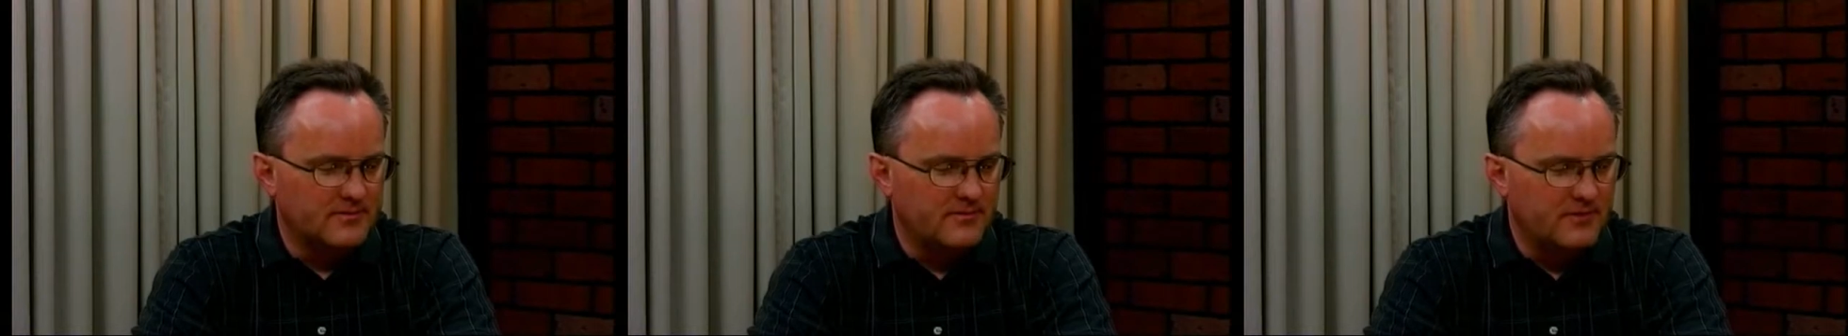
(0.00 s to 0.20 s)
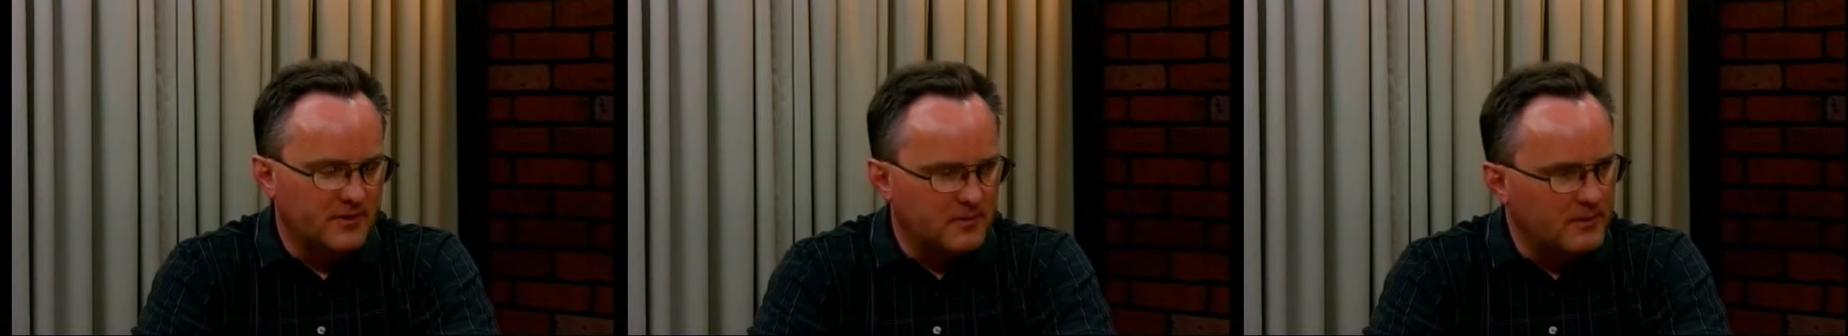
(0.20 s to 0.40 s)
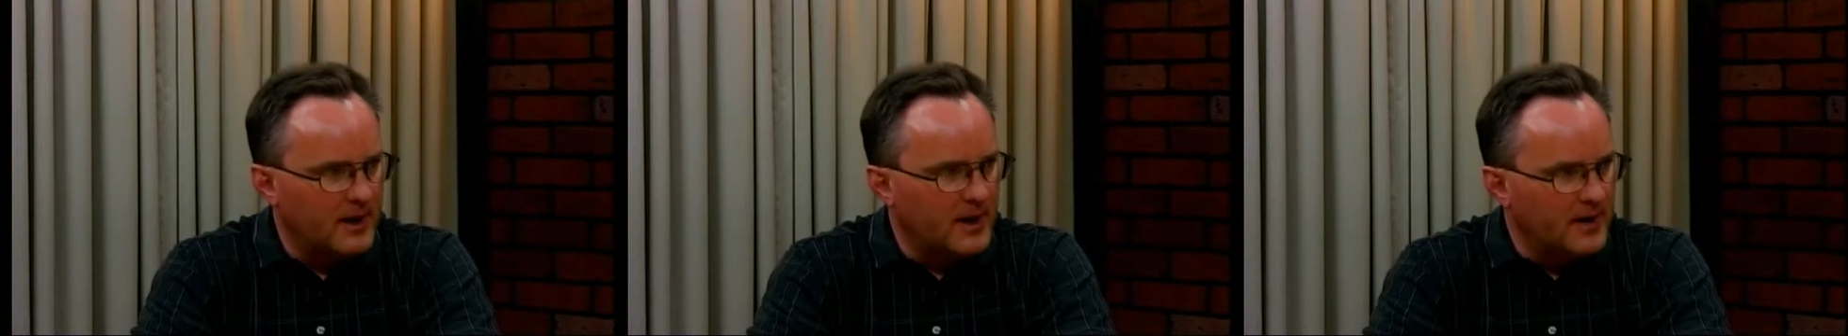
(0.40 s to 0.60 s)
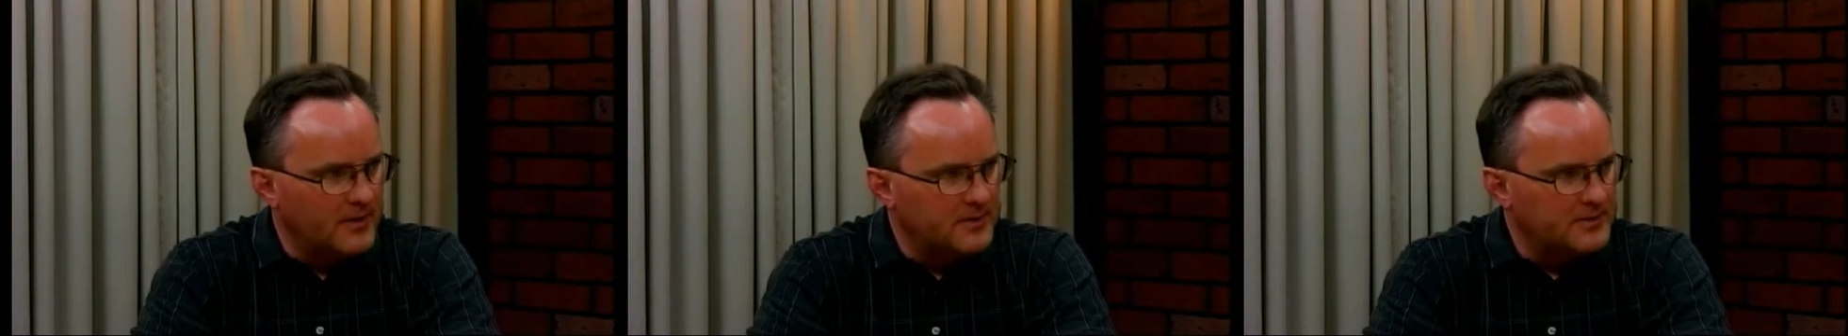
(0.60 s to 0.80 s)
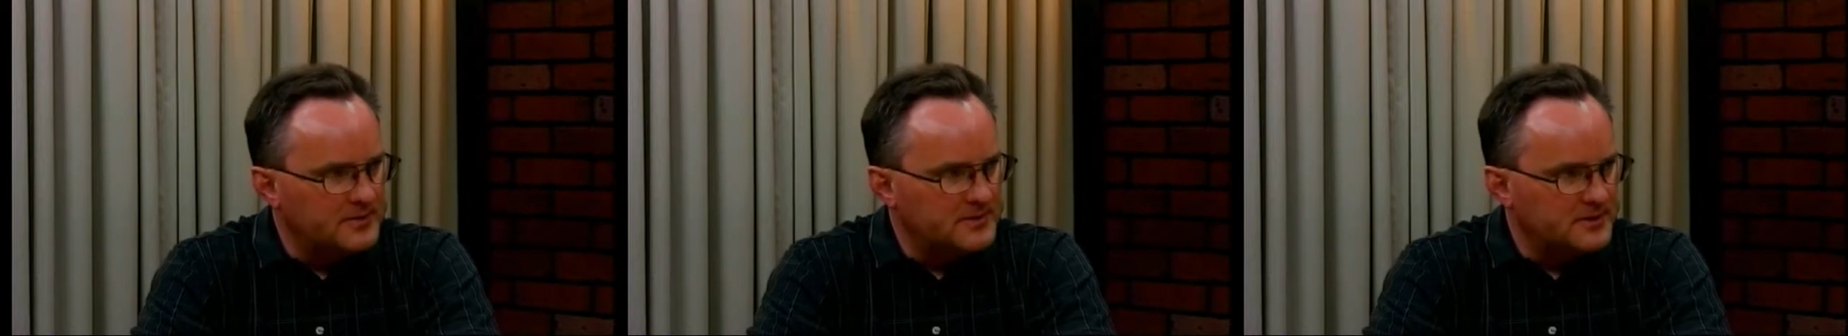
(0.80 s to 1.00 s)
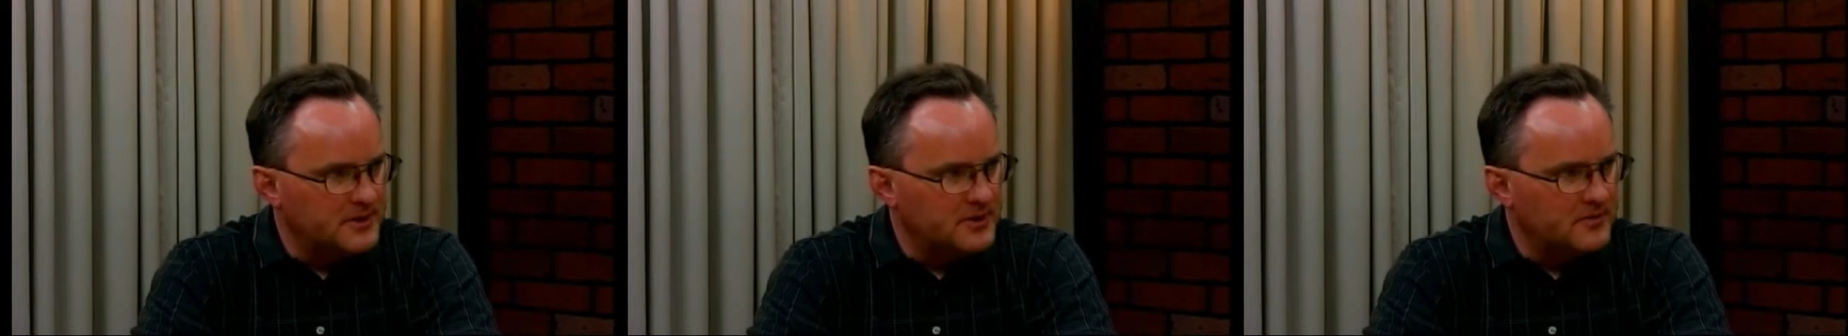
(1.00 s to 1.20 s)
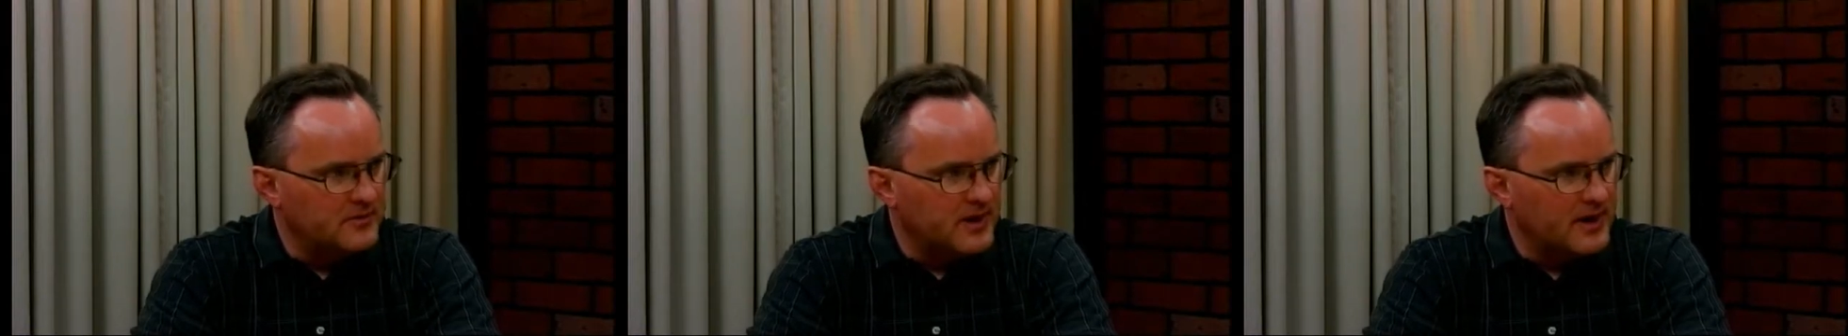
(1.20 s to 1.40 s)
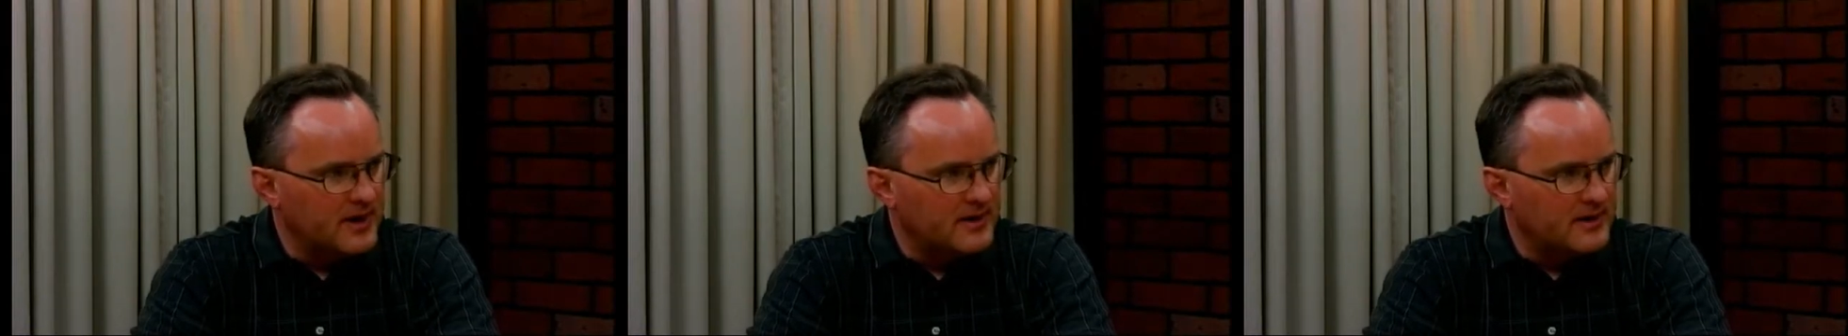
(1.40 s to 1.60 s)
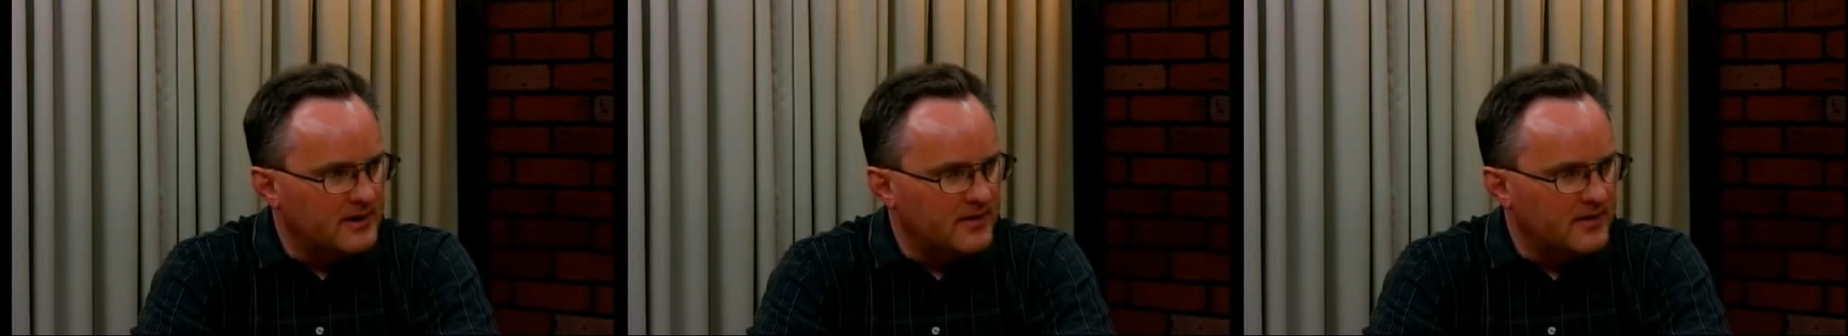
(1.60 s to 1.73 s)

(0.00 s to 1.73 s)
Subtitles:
for the month, so you've got